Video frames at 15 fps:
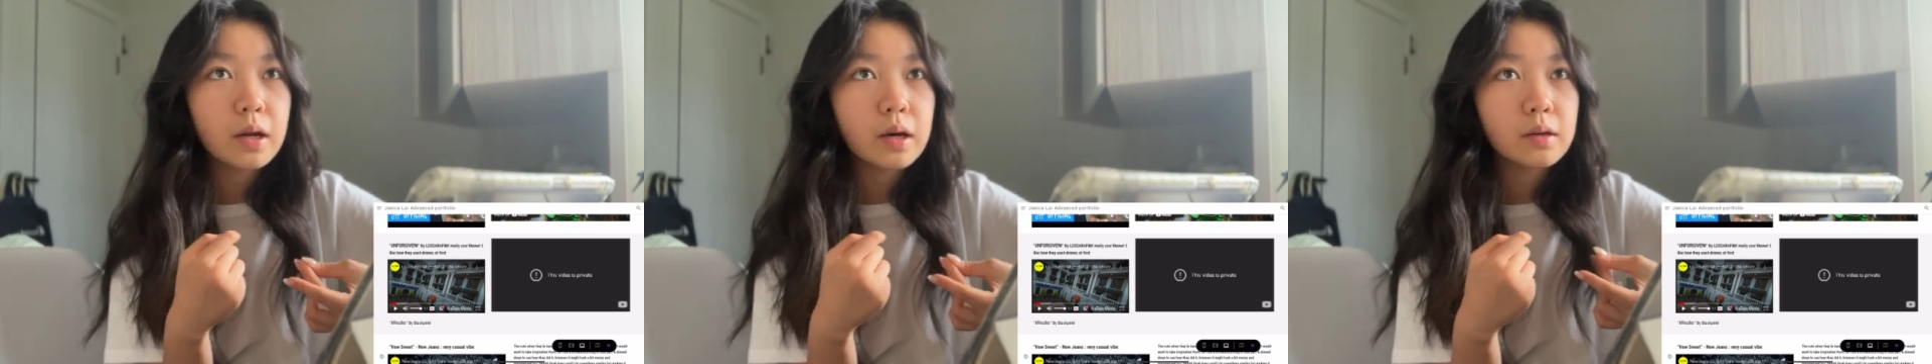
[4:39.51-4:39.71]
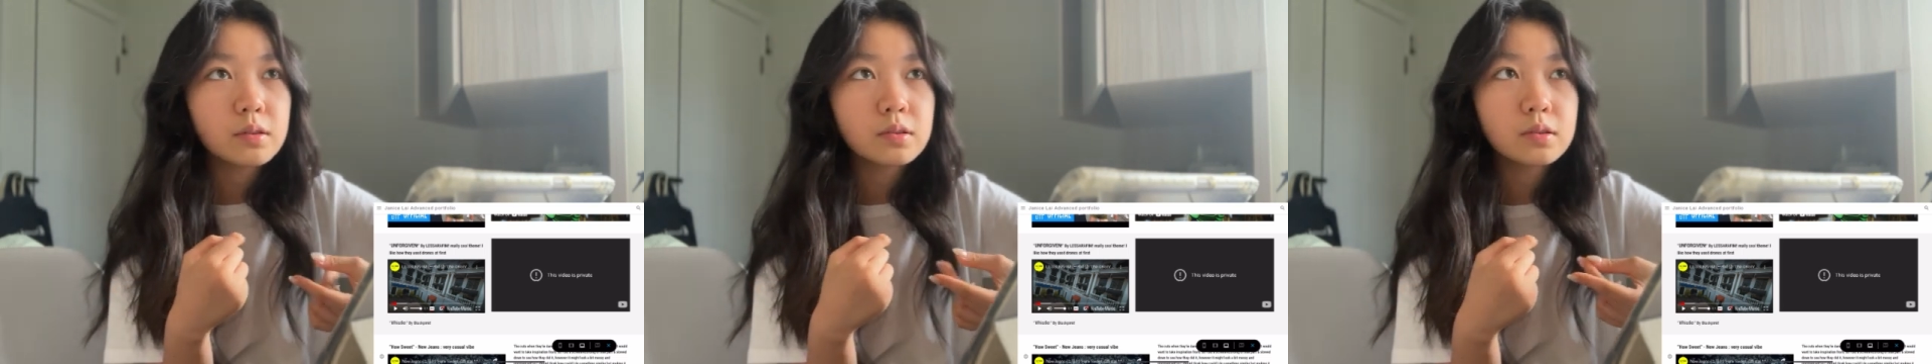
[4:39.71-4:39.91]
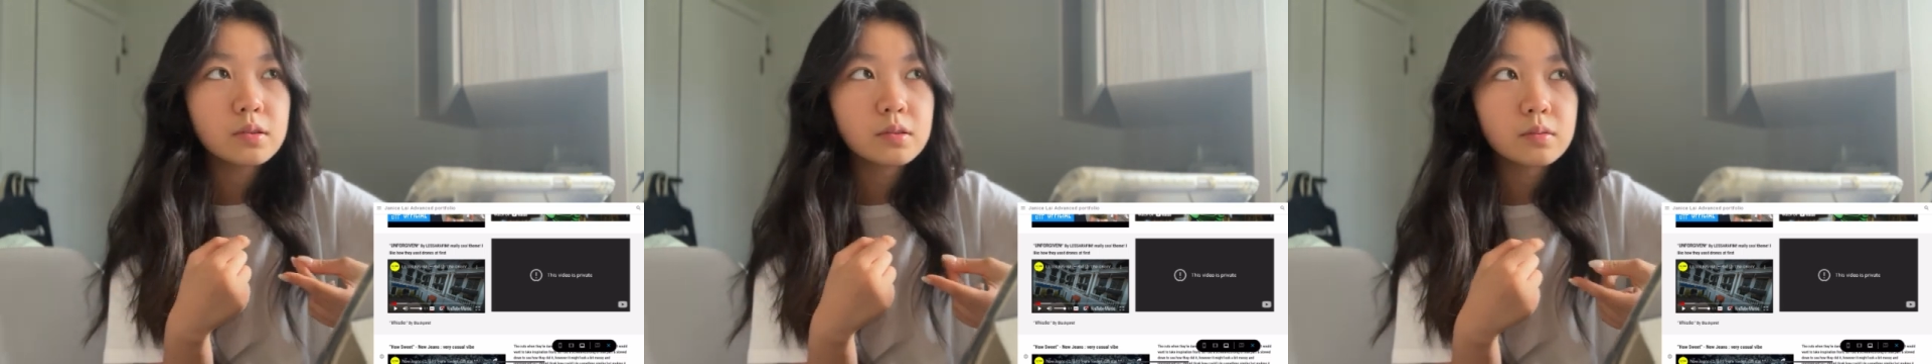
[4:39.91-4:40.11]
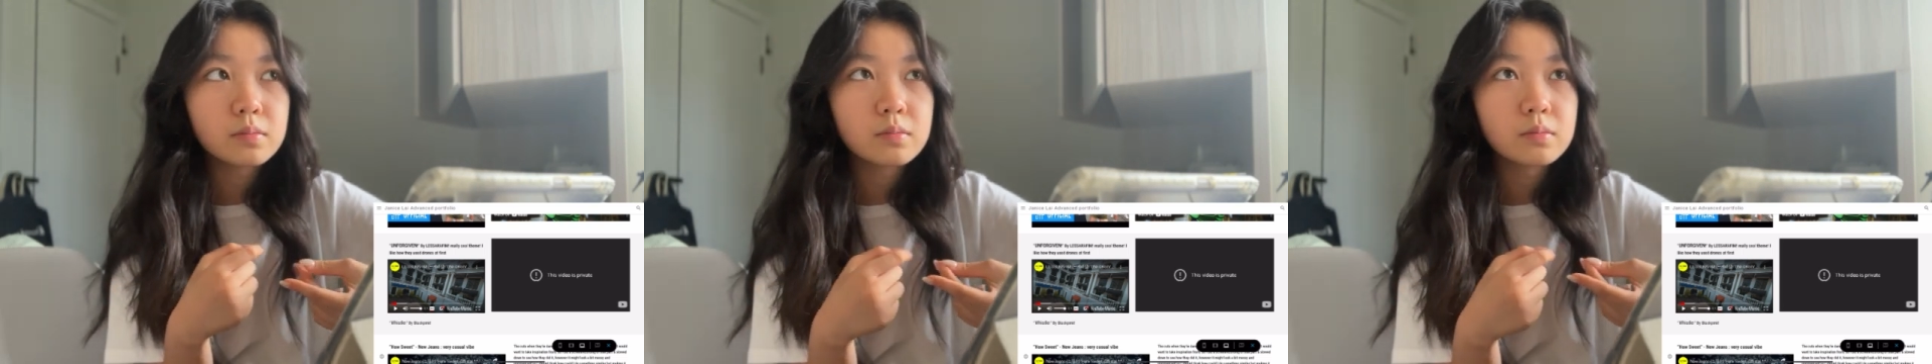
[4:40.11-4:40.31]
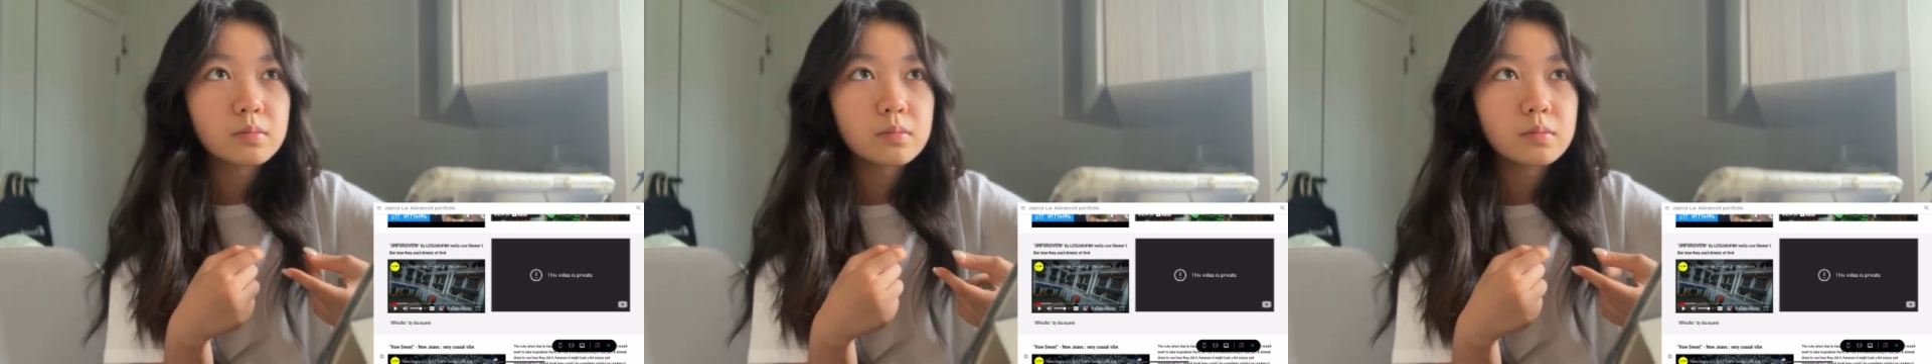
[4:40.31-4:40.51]
else?
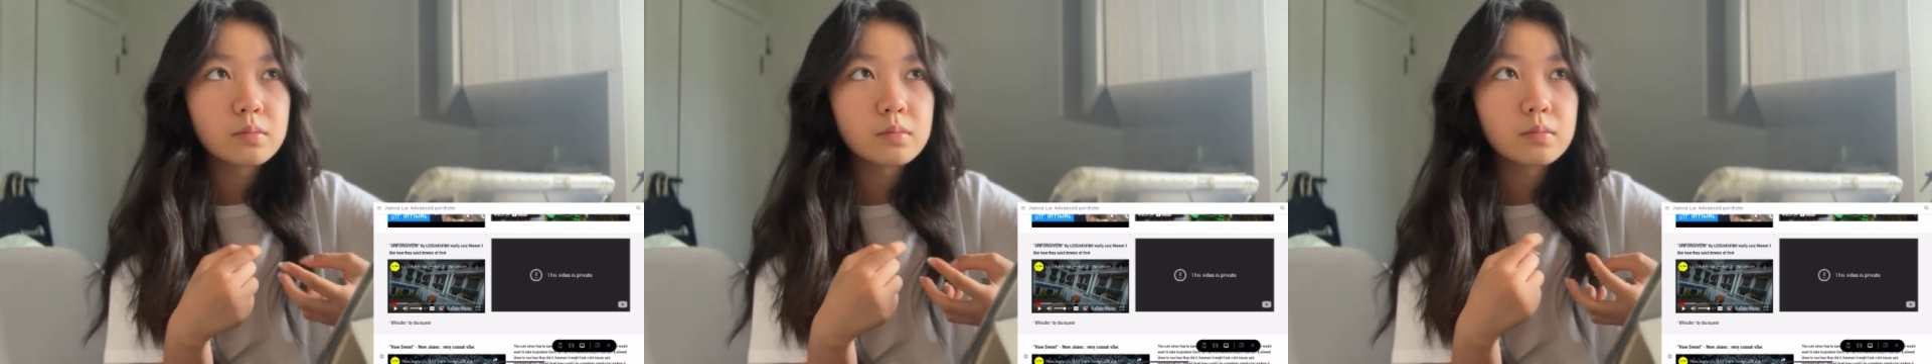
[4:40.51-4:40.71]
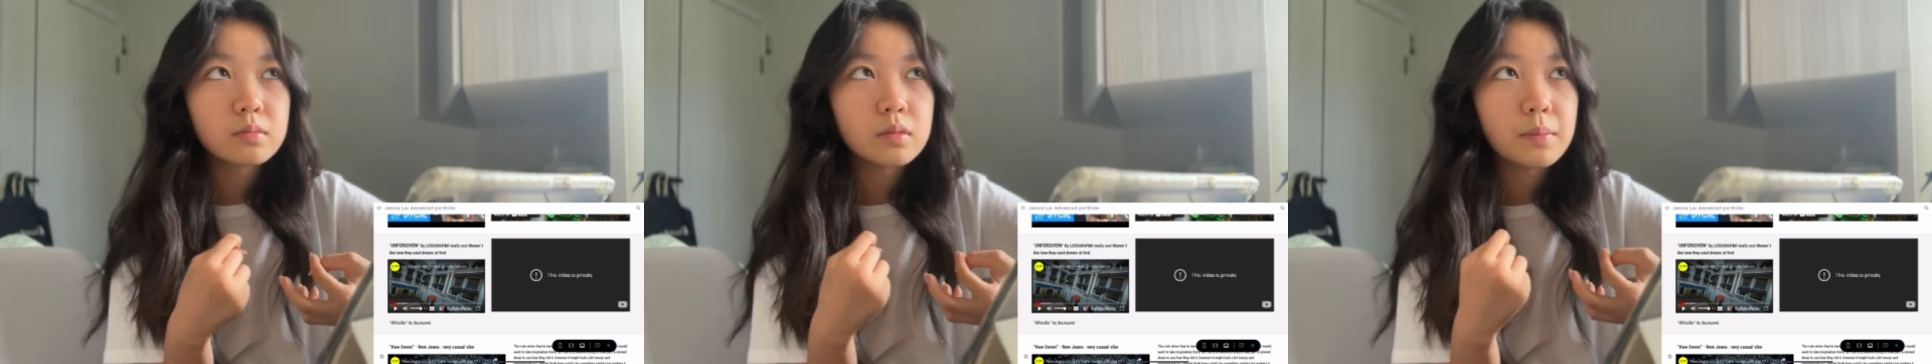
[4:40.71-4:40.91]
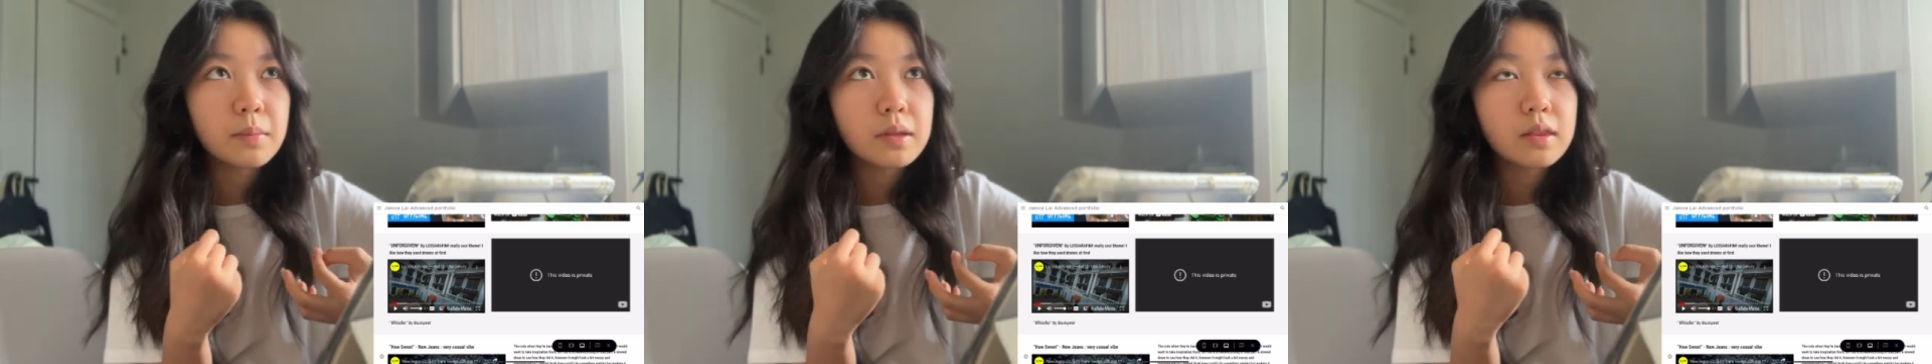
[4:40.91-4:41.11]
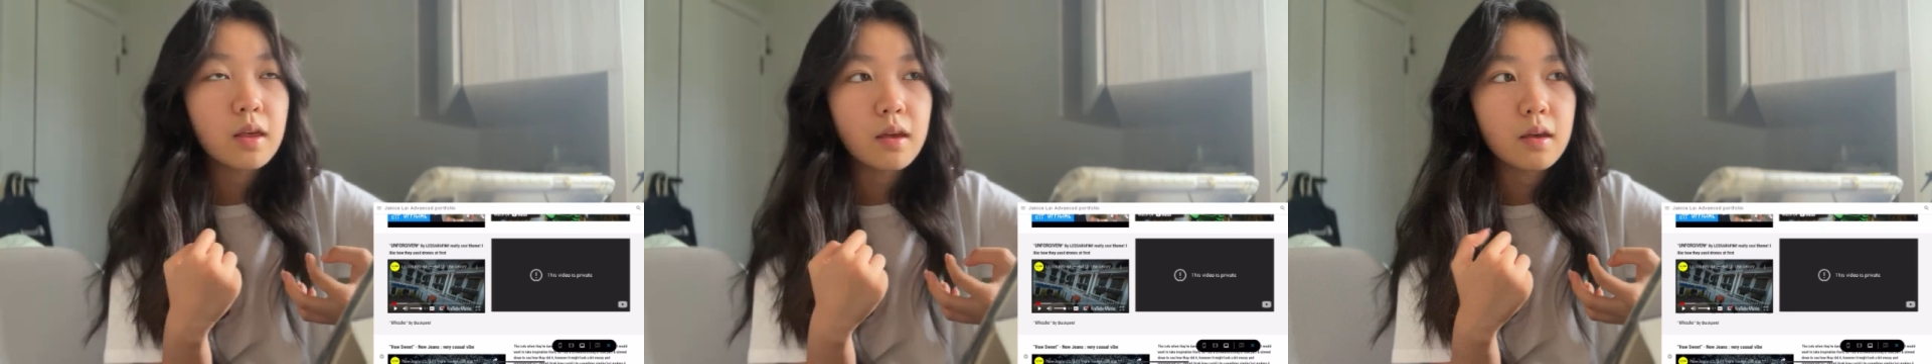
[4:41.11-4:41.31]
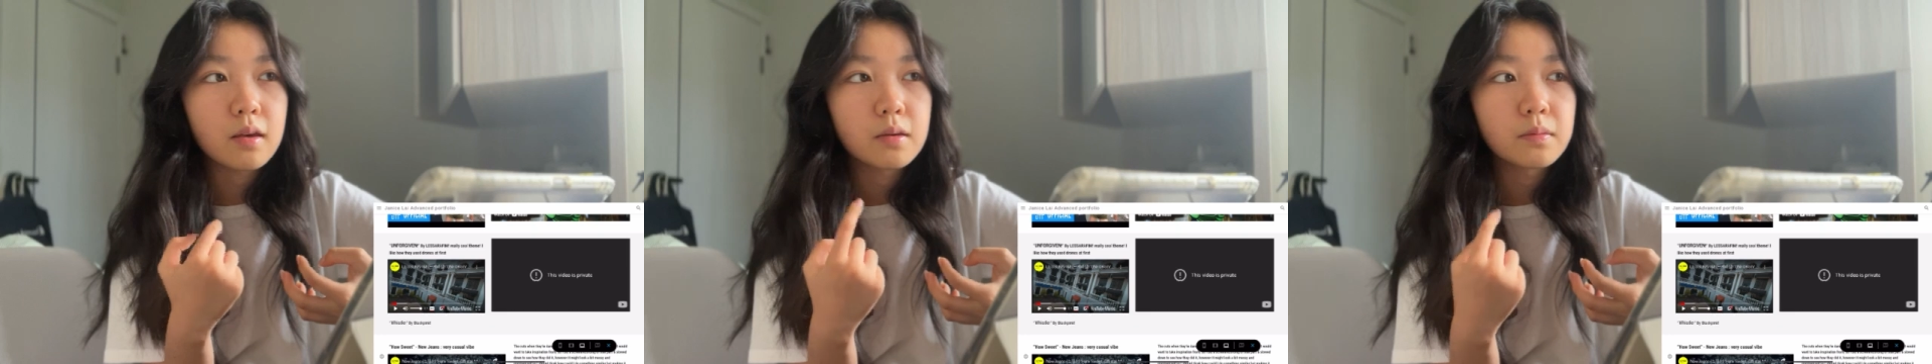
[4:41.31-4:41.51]
Let me
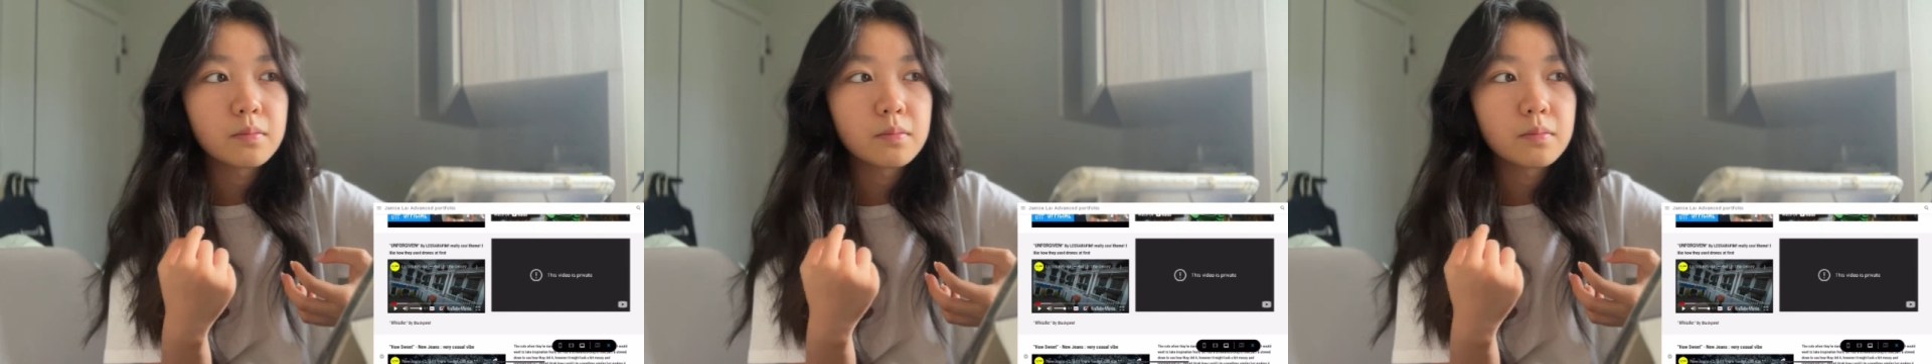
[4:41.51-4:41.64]
think.